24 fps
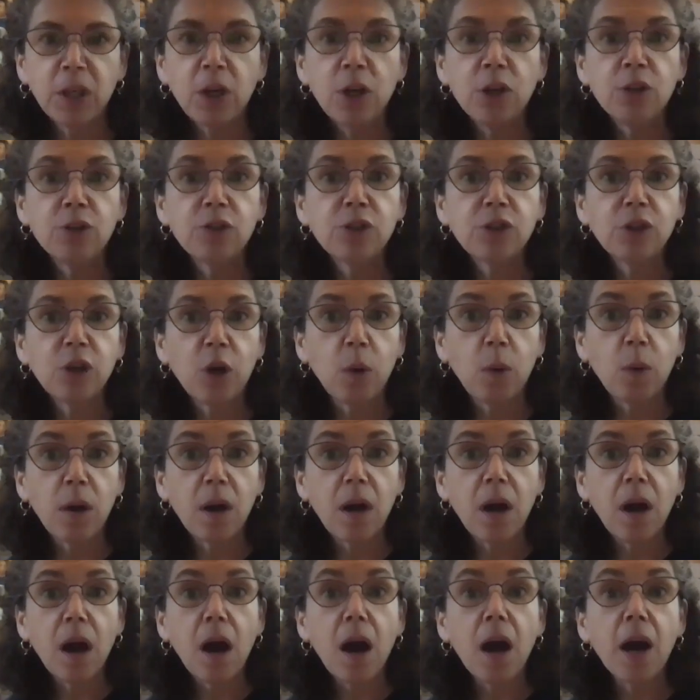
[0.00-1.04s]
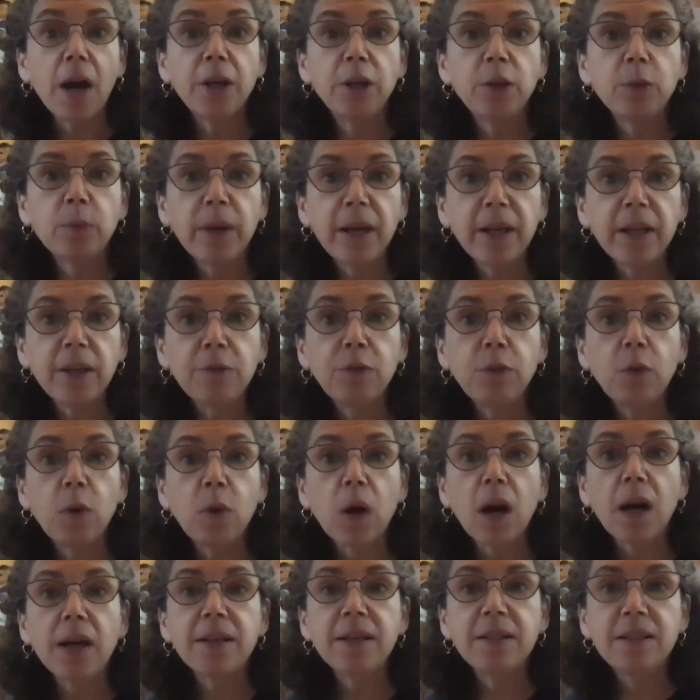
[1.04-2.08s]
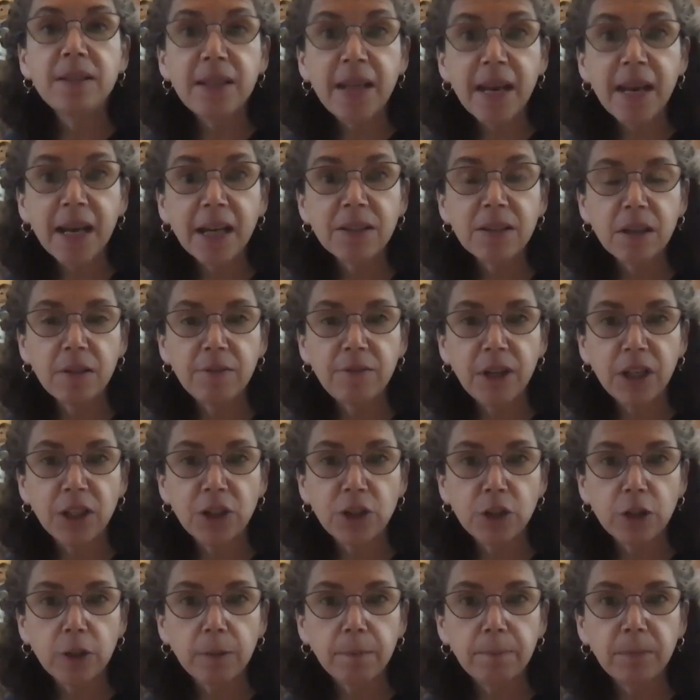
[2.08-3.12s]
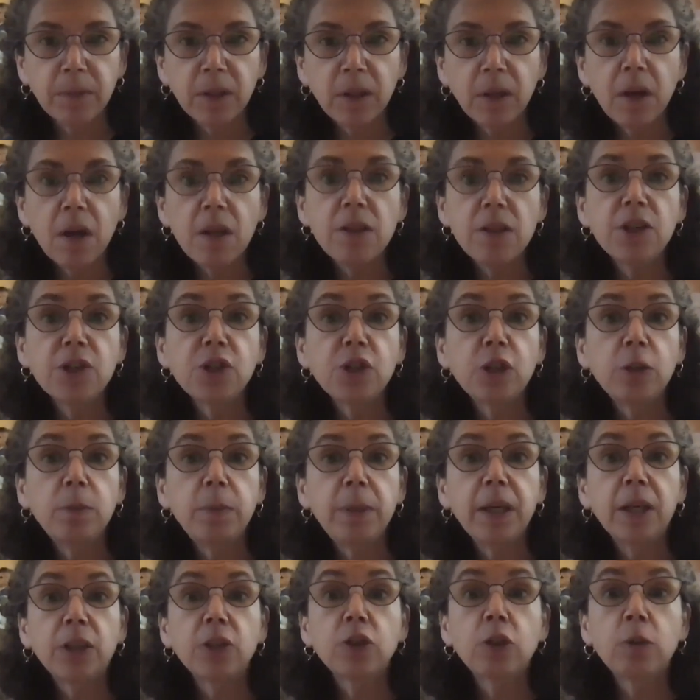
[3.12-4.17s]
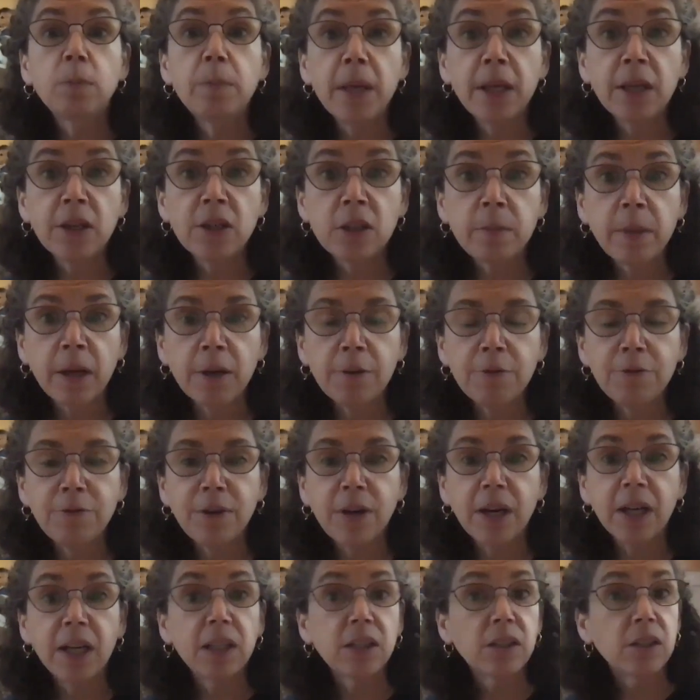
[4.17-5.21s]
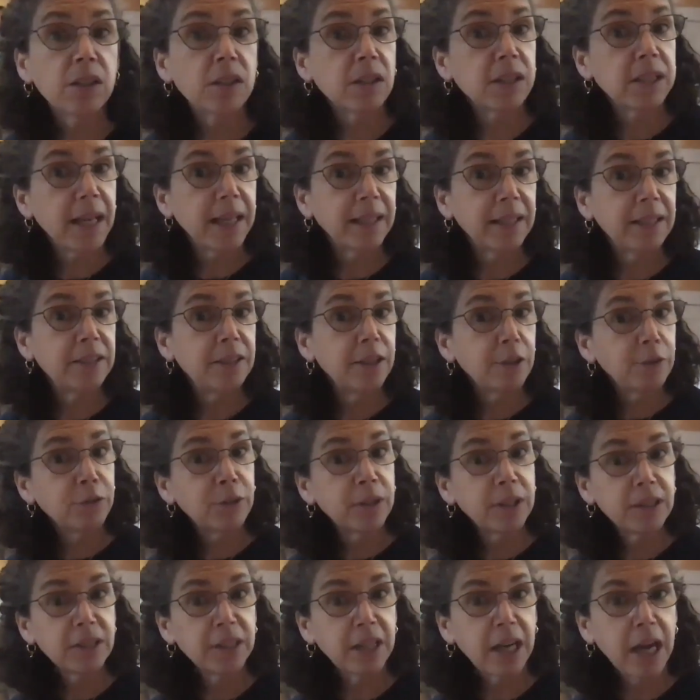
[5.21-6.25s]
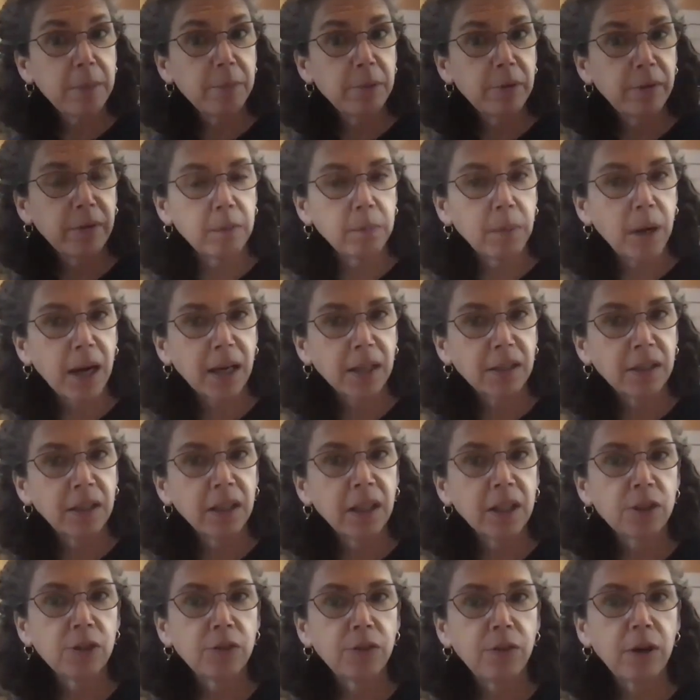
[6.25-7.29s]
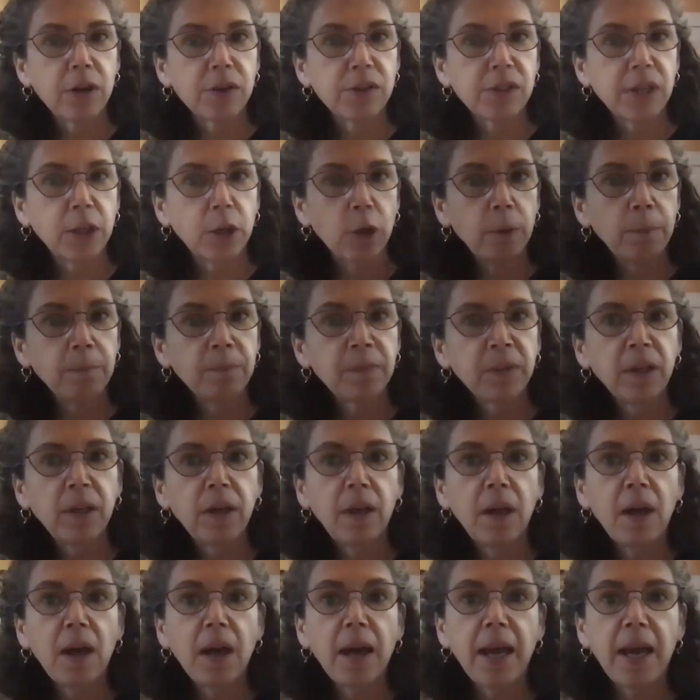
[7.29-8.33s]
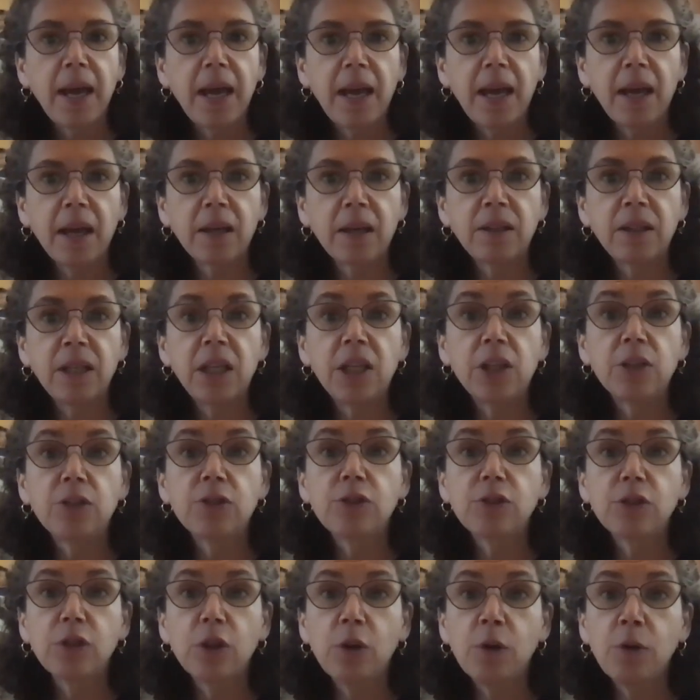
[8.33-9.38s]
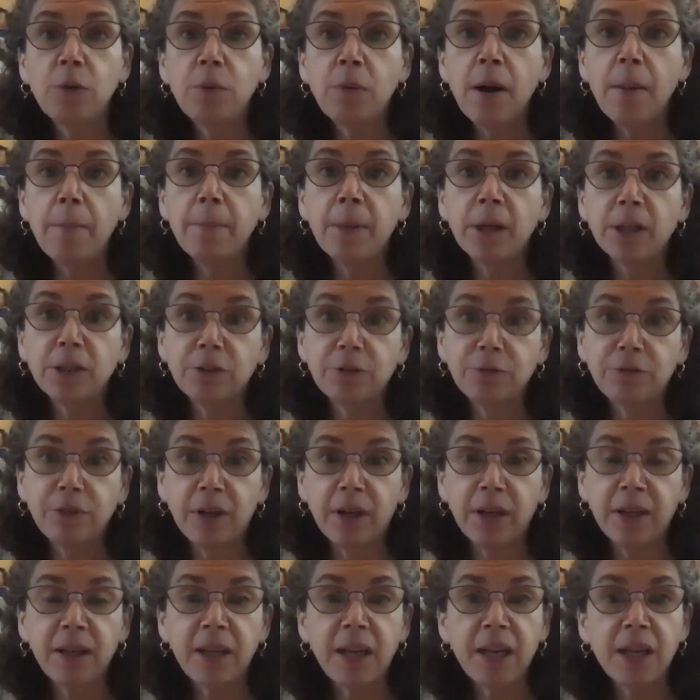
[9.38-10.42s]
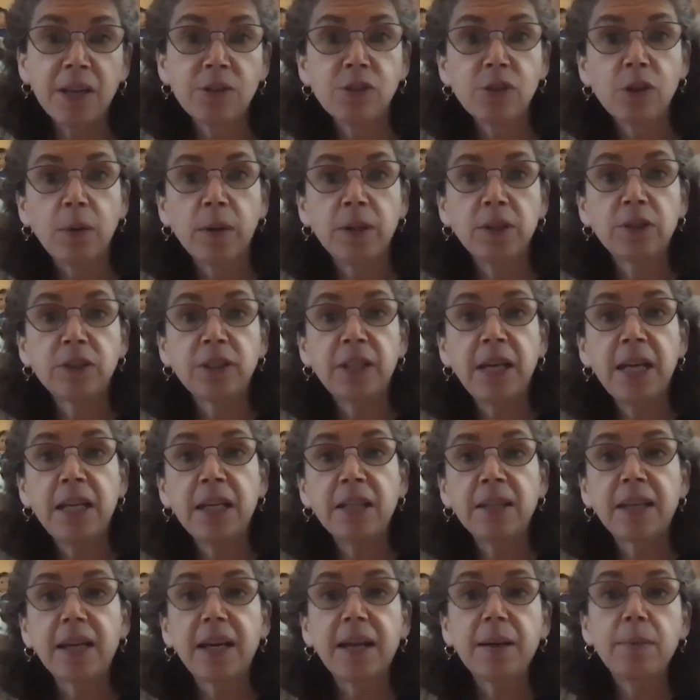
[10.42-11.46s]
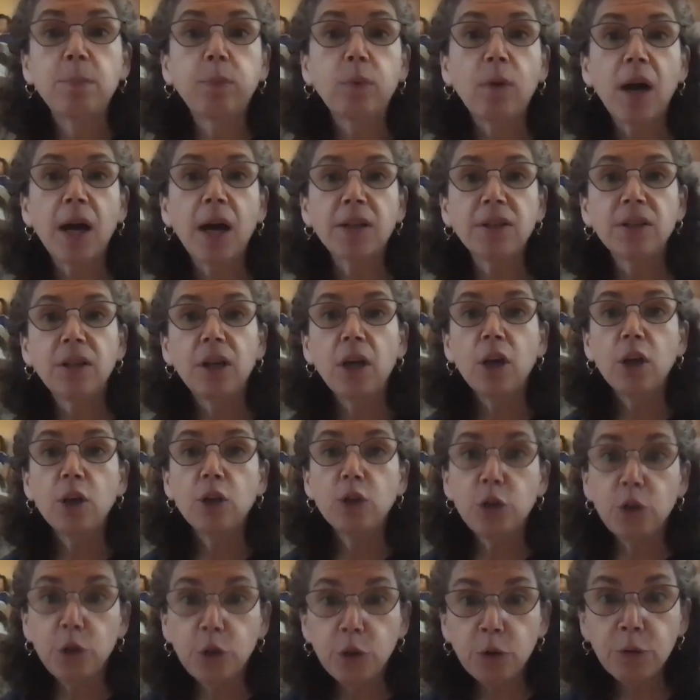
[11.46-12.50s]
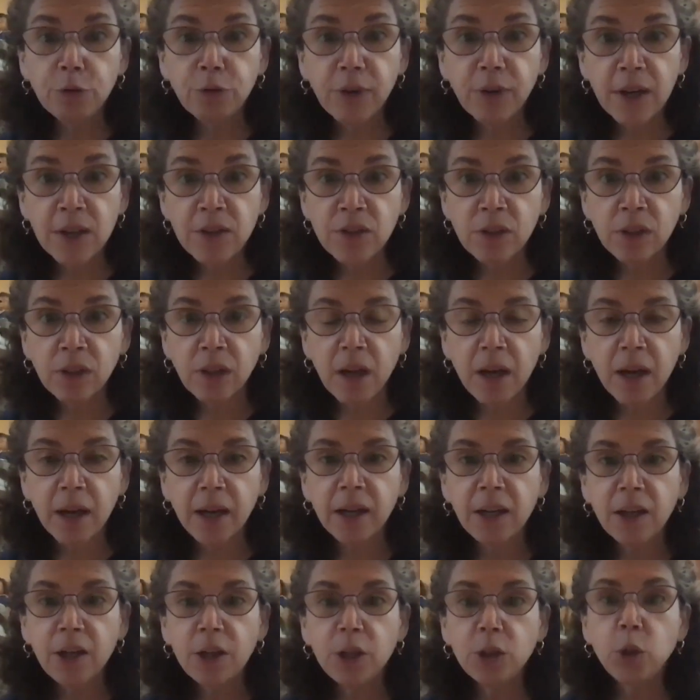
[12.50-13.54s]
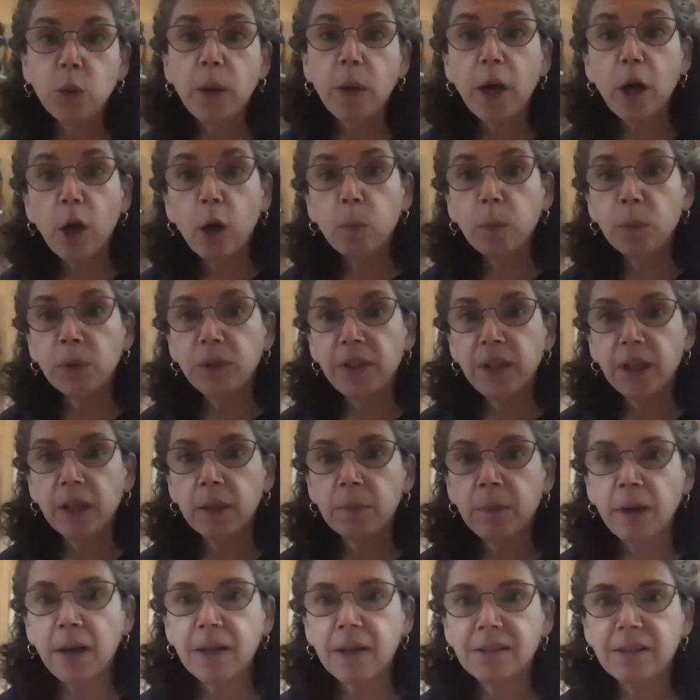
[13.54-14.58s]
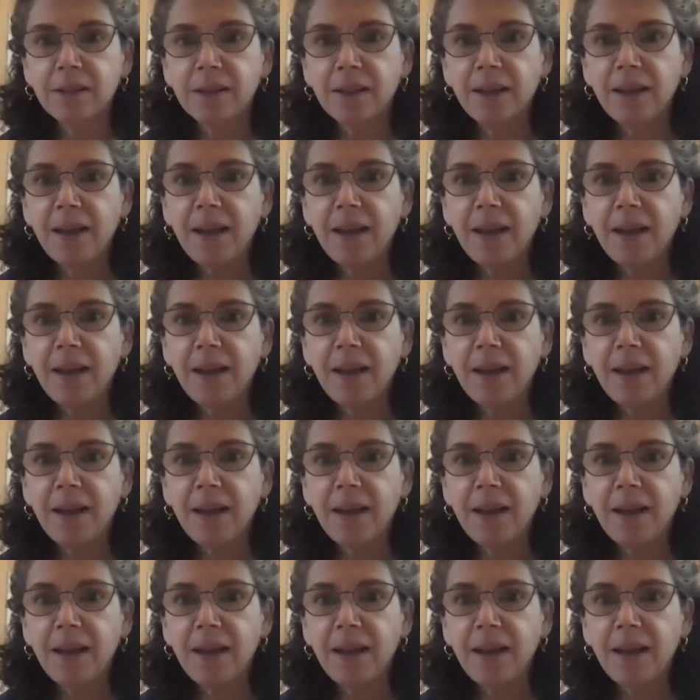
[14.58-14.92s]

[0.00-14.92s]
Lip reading: So, are you ready for our next adventure? This should be a tremendous amount of fun. It's a slightly different type of unboxing, as far as I know. And it is so much fun and so entertaining that I brought two friends along to help with the unboxing